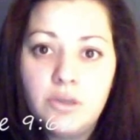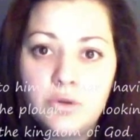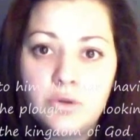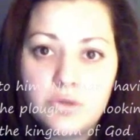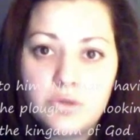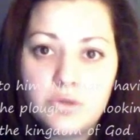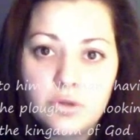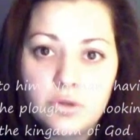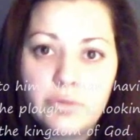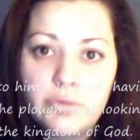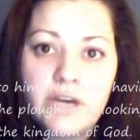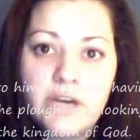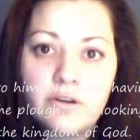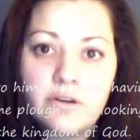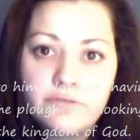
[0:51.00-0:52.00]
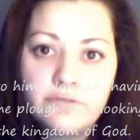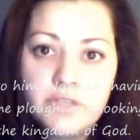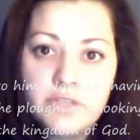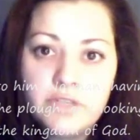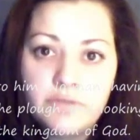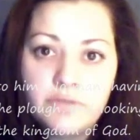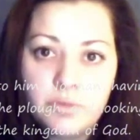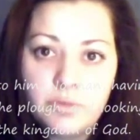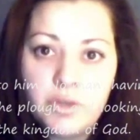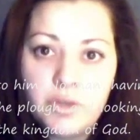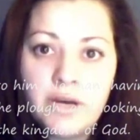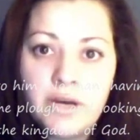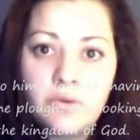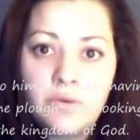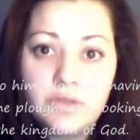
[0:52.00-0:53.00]
those who look back aren't fit for the
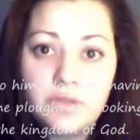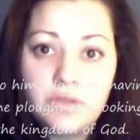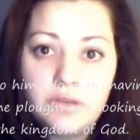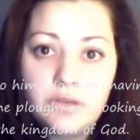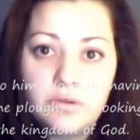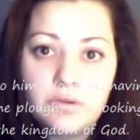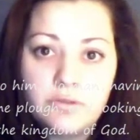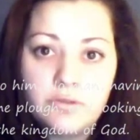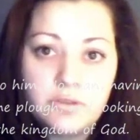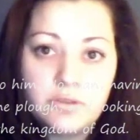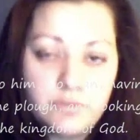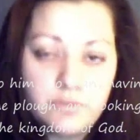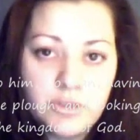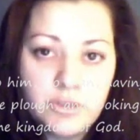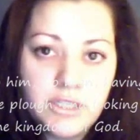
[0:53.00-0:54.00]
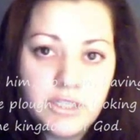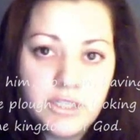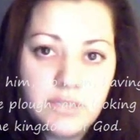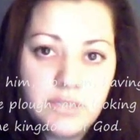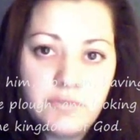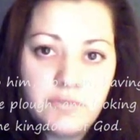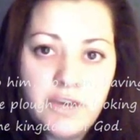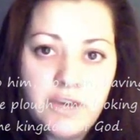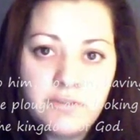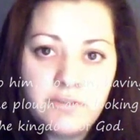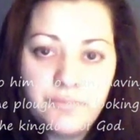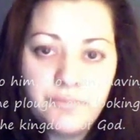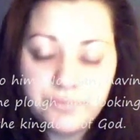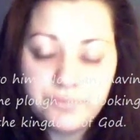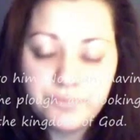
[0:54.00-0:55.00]
plow or for the kingdom of
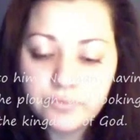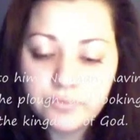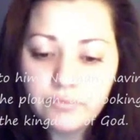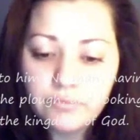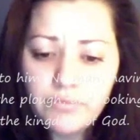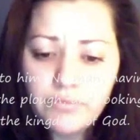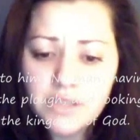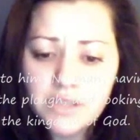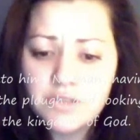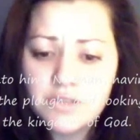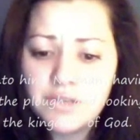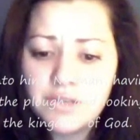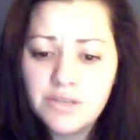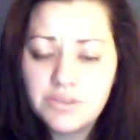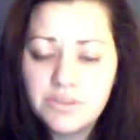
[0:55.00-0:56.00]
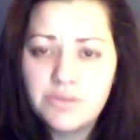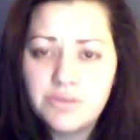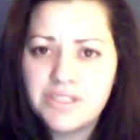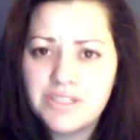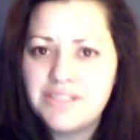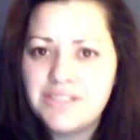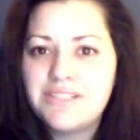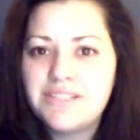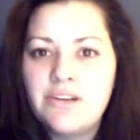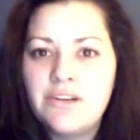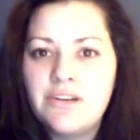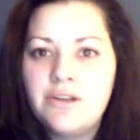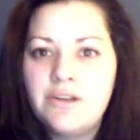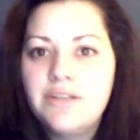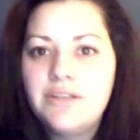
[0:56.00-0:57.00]
heaven. So that was kind of
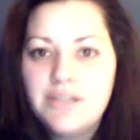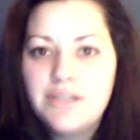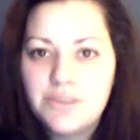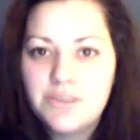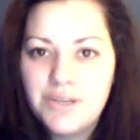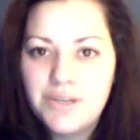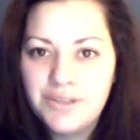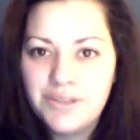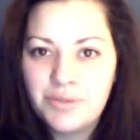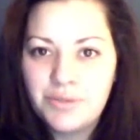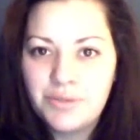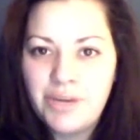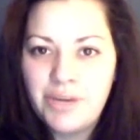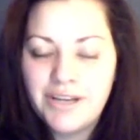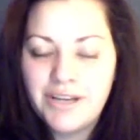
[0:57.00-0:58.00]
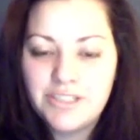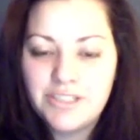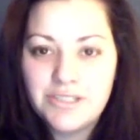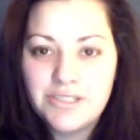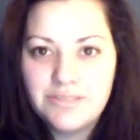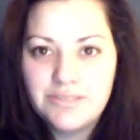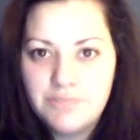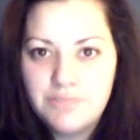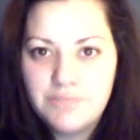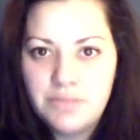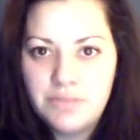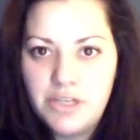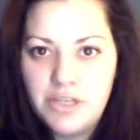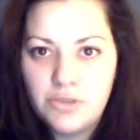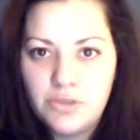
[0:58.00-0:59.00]
scary. So I didn't look back just
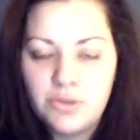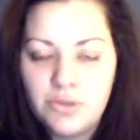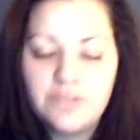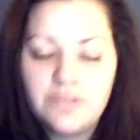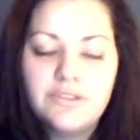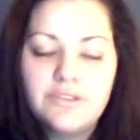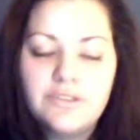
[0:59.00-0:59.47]
to make sure.